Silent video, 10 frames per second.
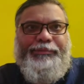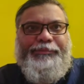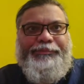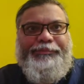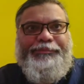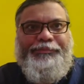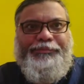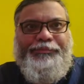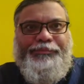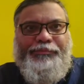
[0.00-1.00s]

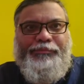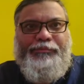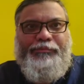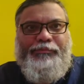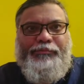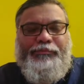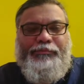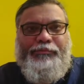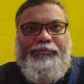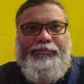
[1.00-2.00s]

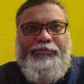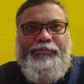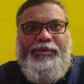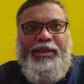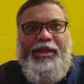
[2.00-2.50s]
Nobody speaks.